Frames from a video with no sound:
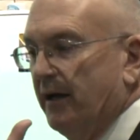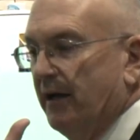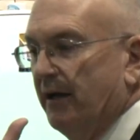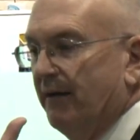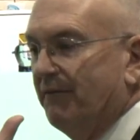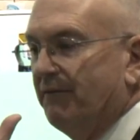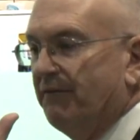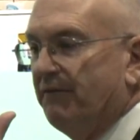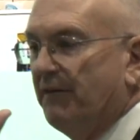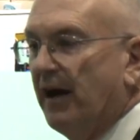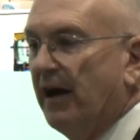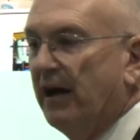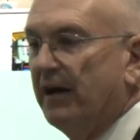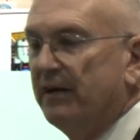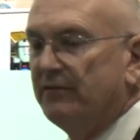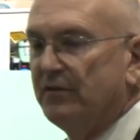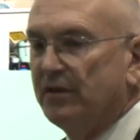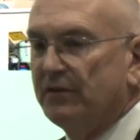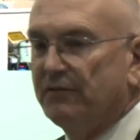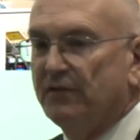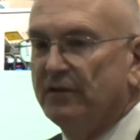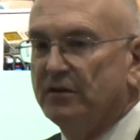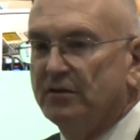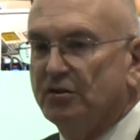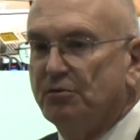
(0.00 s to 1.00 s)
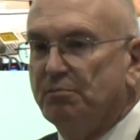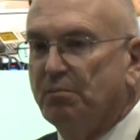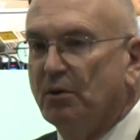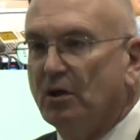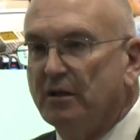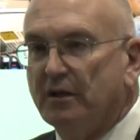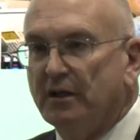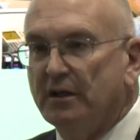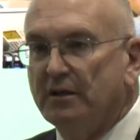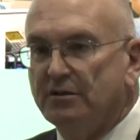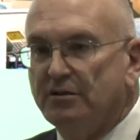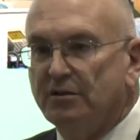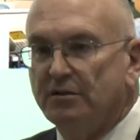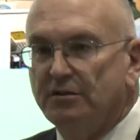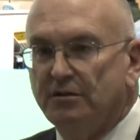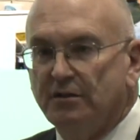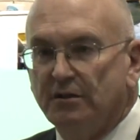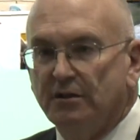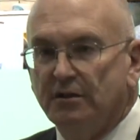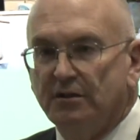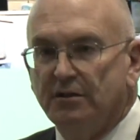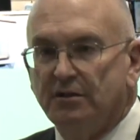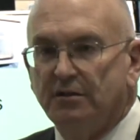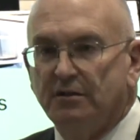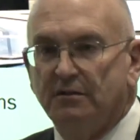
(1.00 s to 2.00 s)
have 5 different Splunk
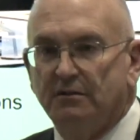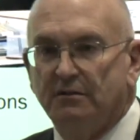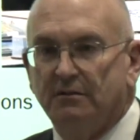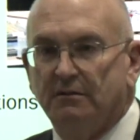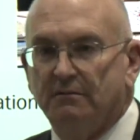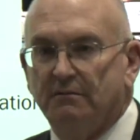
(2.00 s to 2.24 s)
instances